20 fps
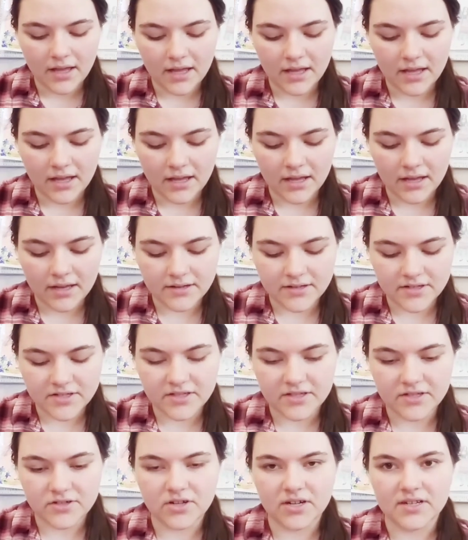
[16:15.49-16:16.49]
and
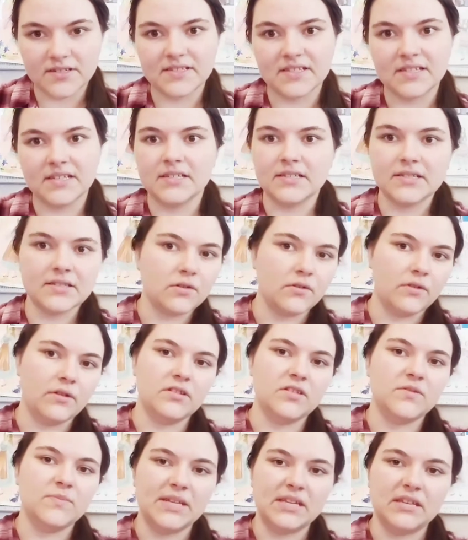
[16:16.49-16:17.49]
the dress is
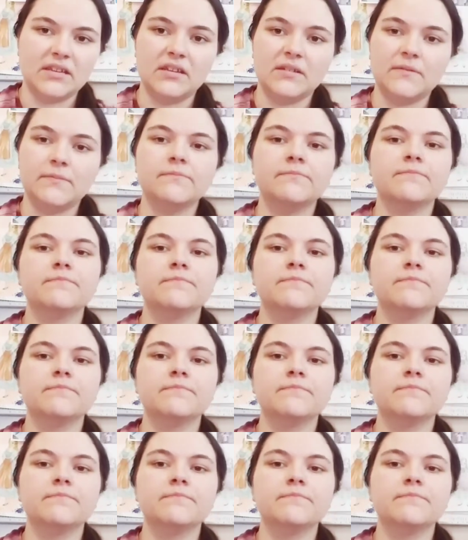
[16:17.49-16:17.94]
going to be